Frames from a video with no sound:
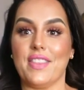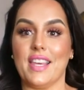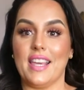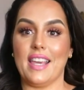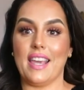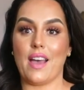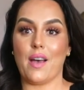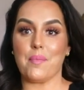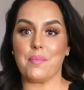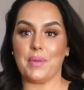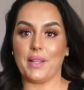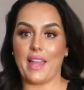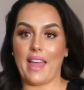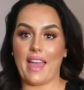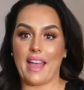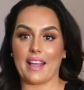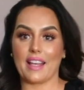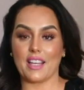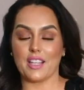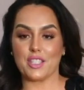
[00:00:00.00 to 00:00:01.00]
the
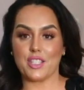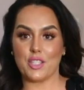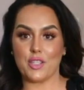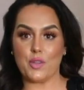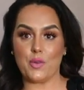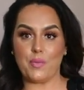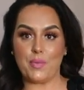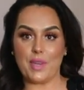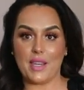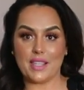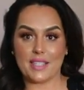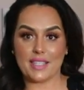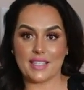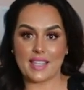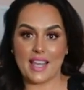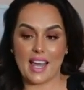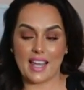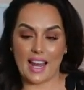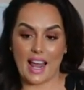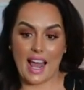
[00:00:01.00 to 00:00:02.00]
black two-piece
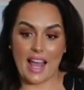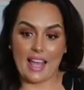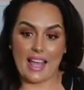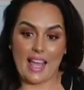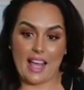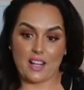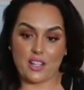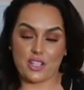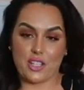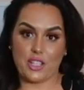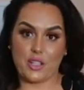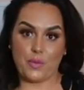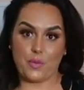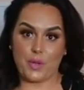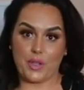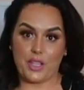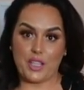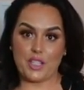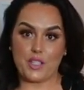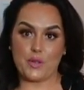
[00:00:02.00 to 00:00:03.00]
set. I actually
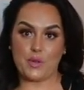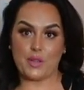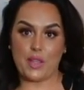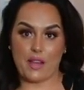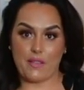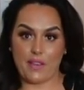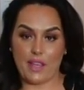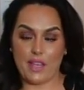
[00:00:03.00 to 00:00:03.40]
really do love